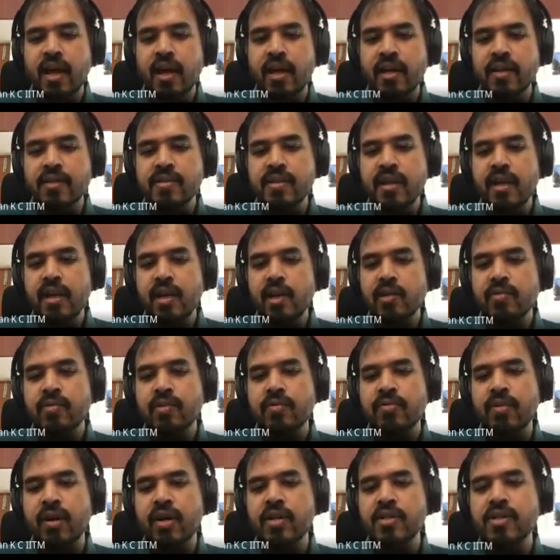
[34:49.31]
result of a
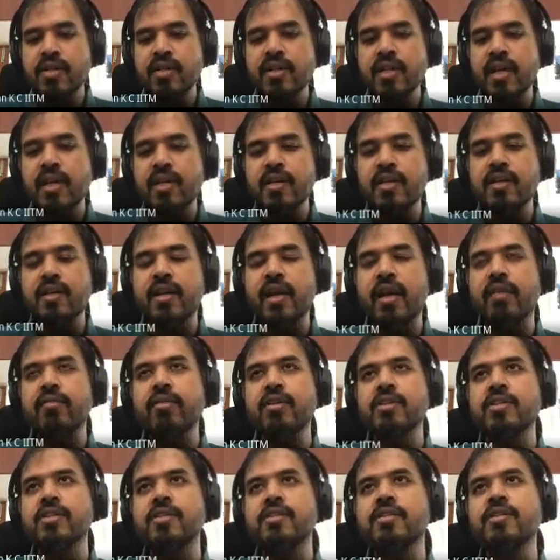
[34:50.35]
function that
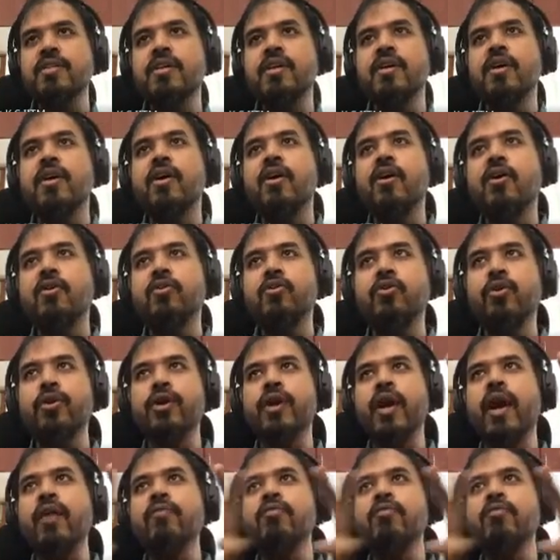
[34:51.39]
diverges. So you have